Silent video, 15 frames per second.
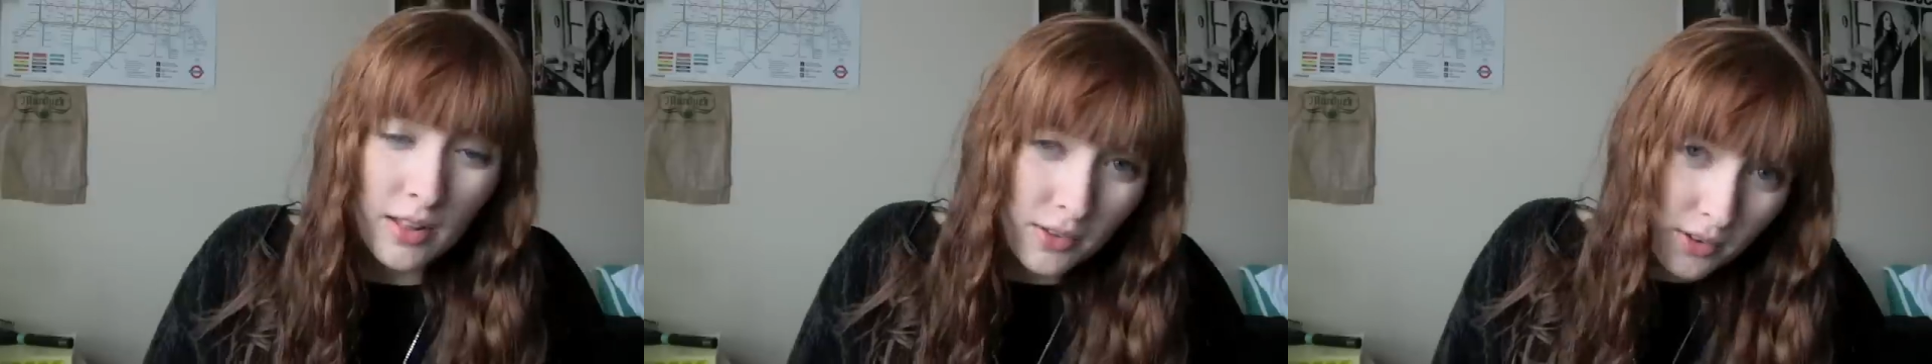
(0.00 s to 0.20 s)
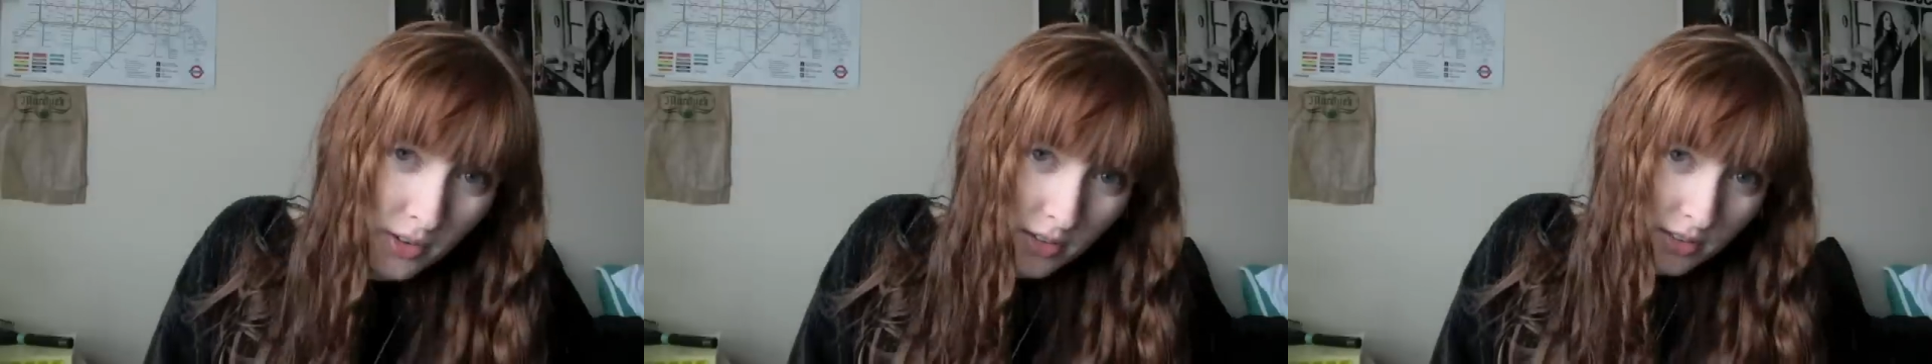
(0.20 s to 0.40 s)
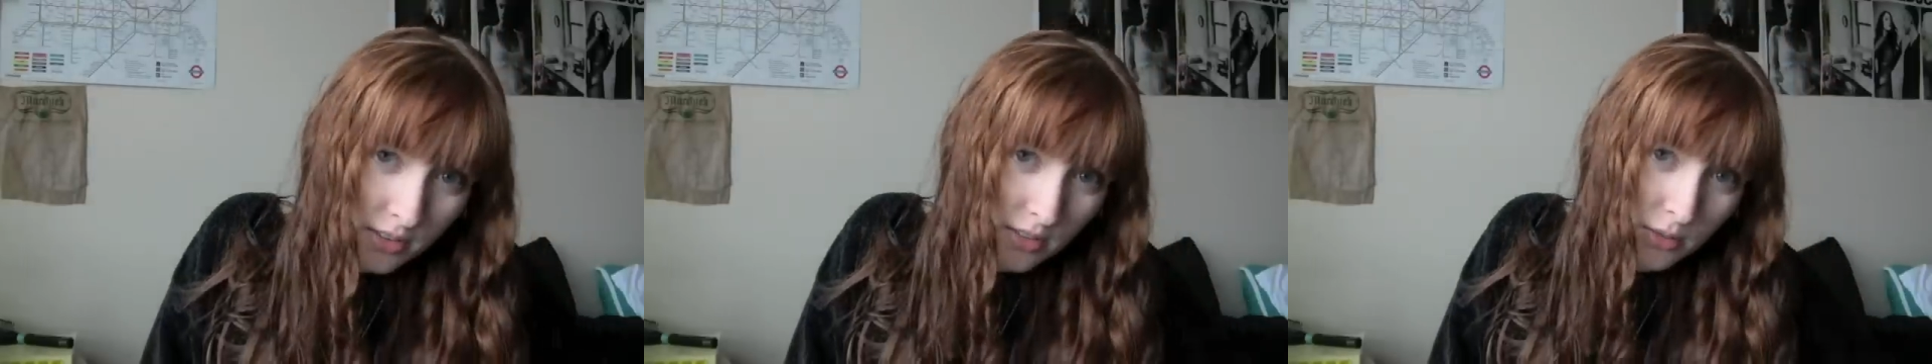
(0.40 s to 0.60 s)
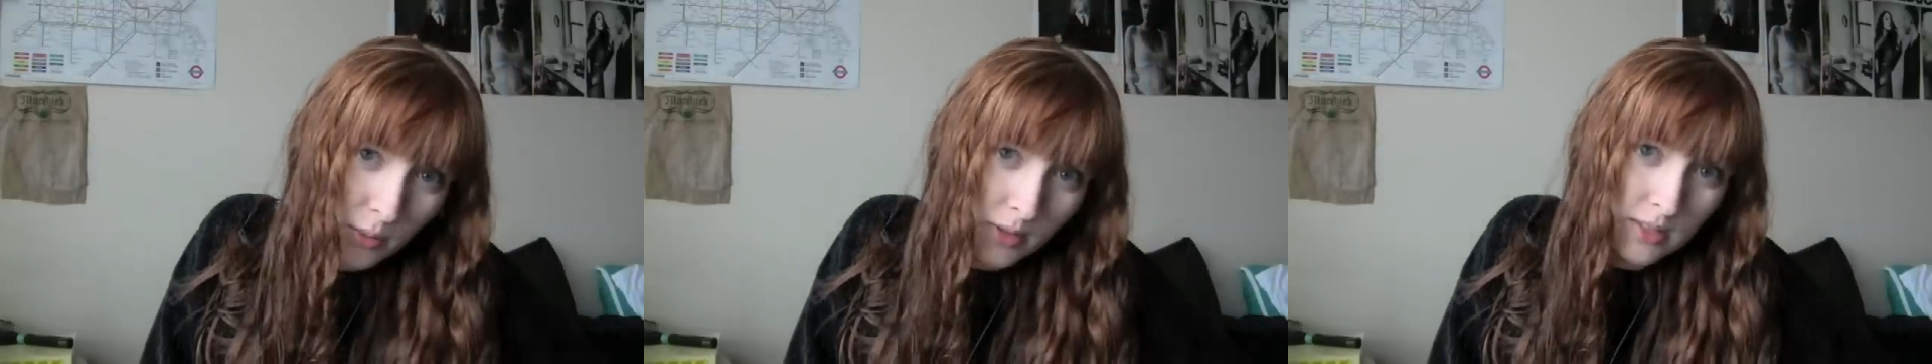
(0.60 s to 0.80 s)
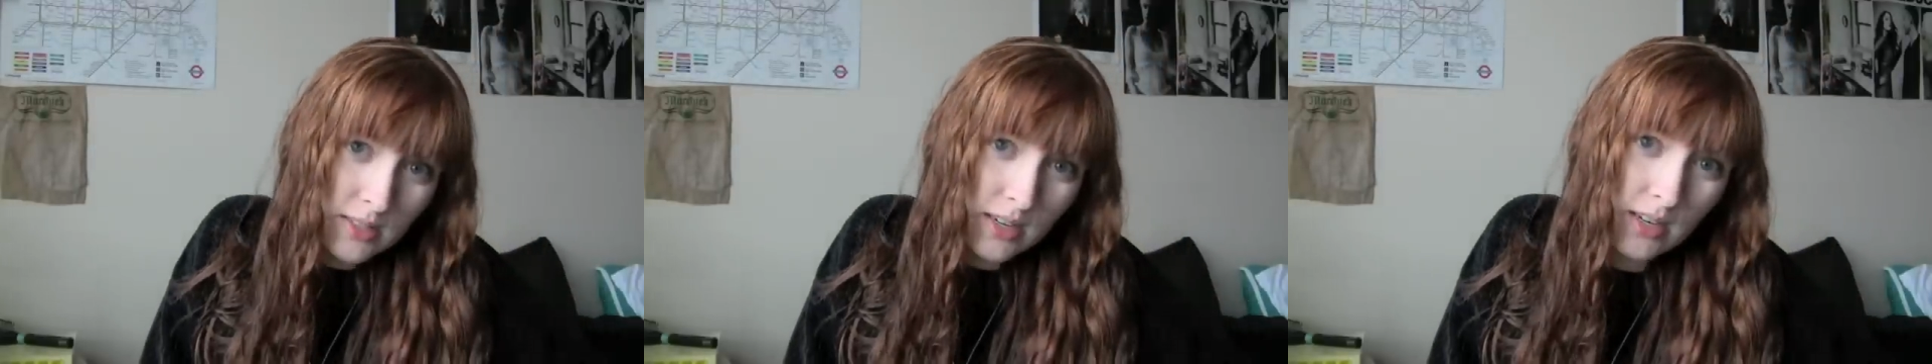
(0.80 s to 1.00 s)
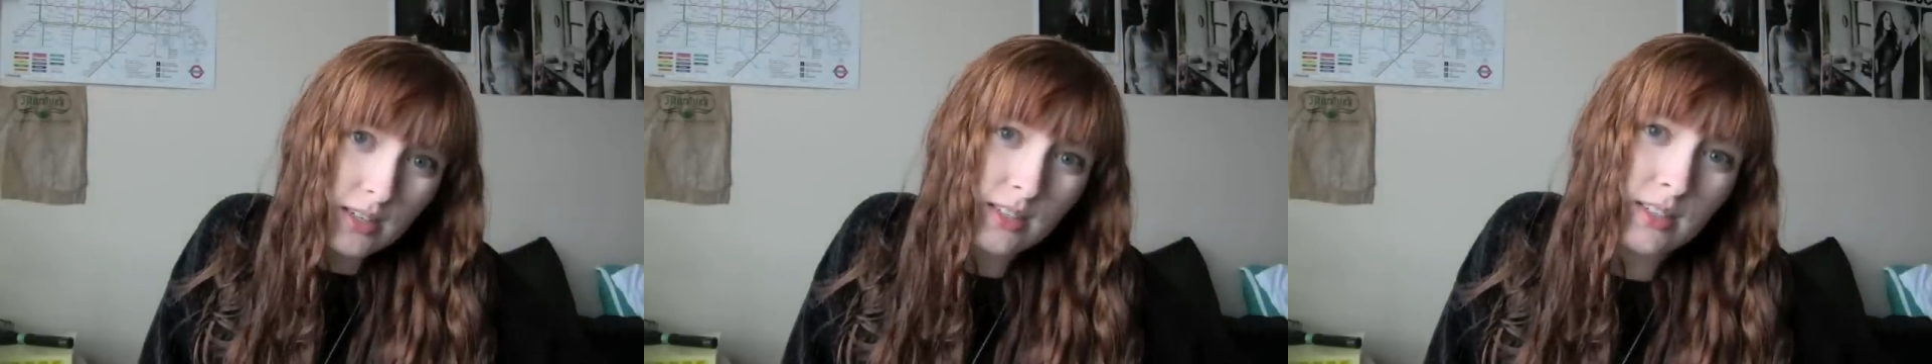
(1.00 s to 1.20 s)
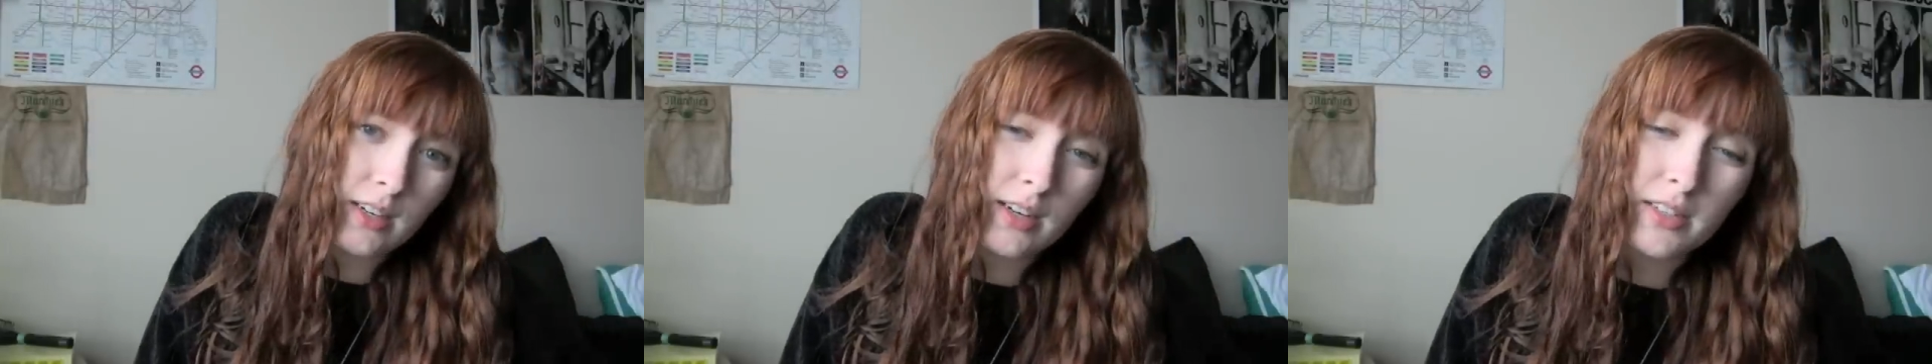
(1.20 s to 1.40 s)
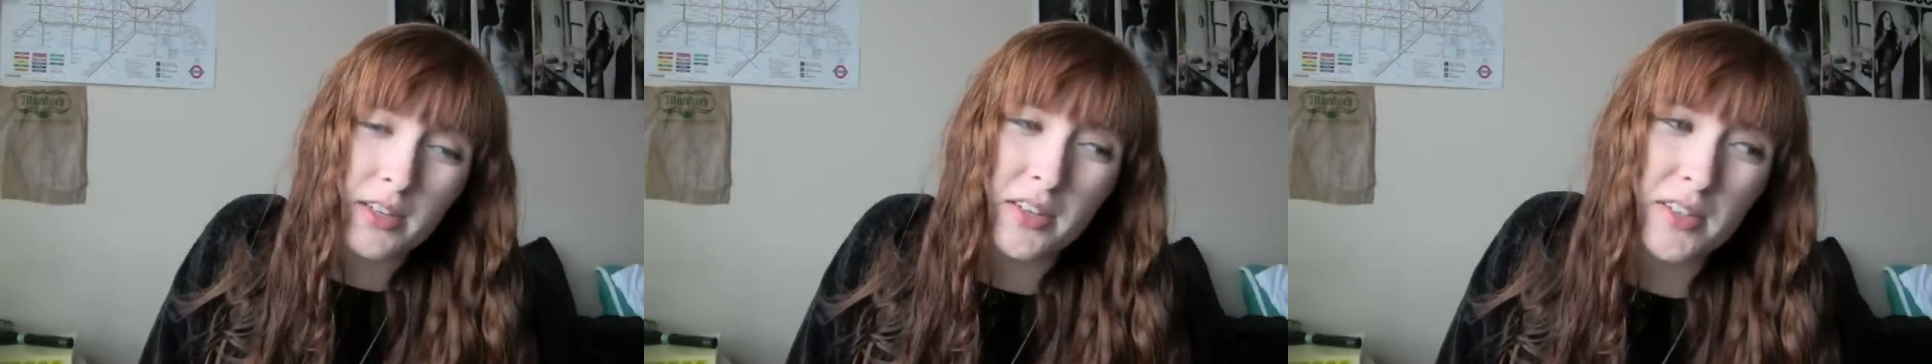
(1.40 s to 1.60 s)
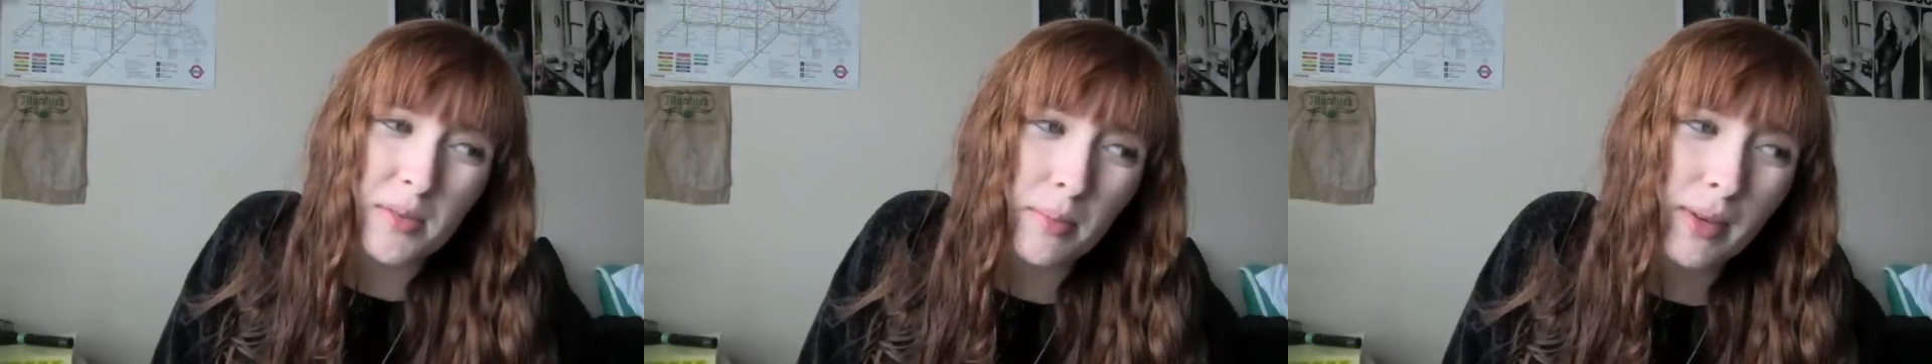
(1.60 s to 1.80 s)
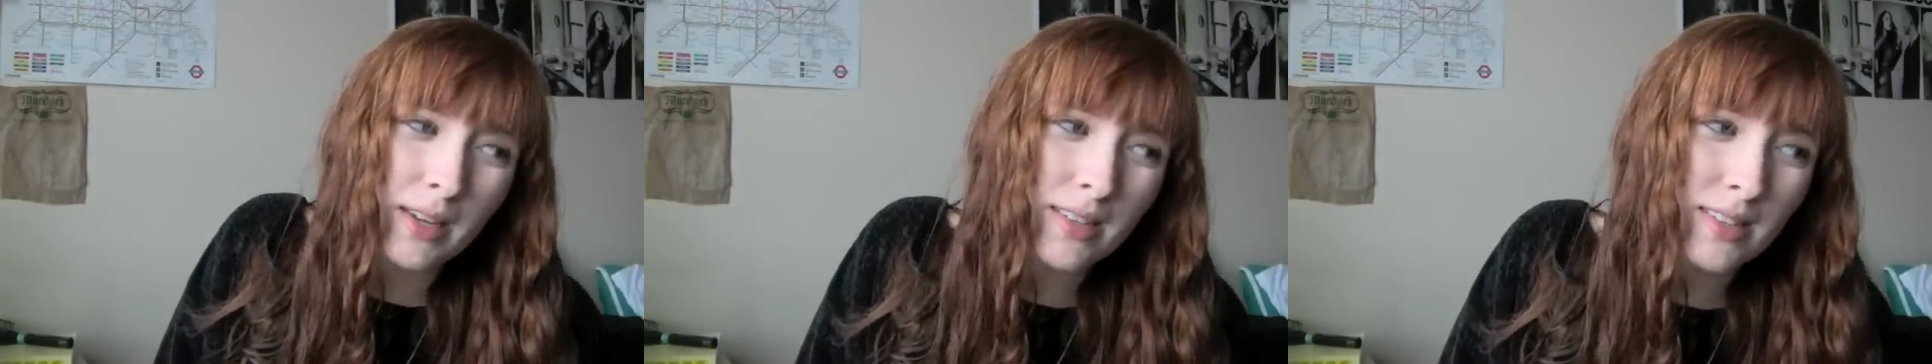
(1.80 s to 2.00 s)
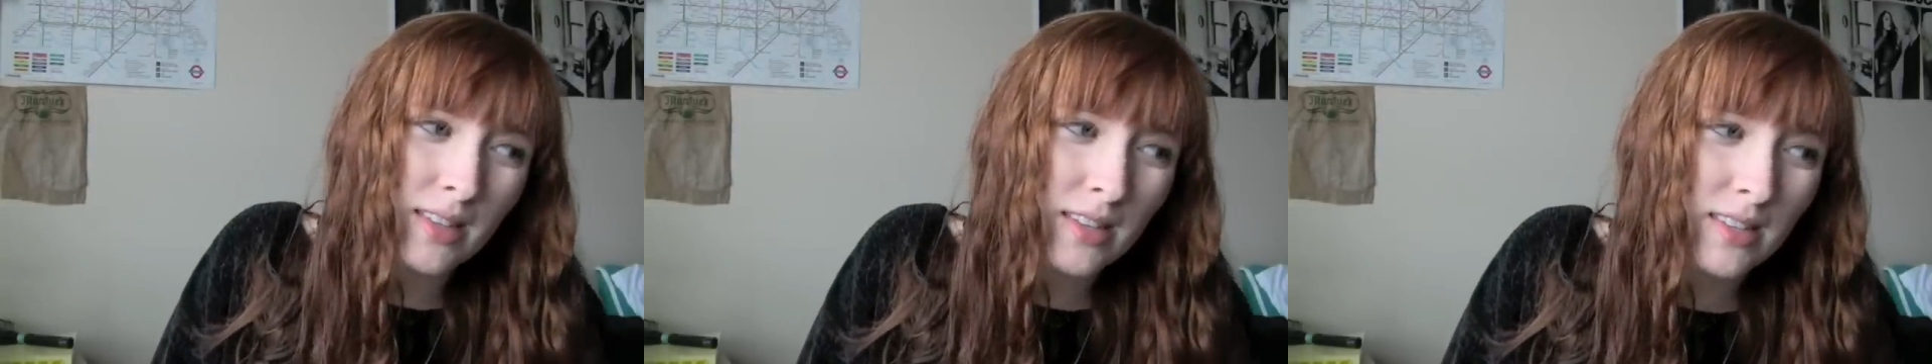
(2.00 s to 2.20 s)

Hello girls, it's Wednesday and today is awesome because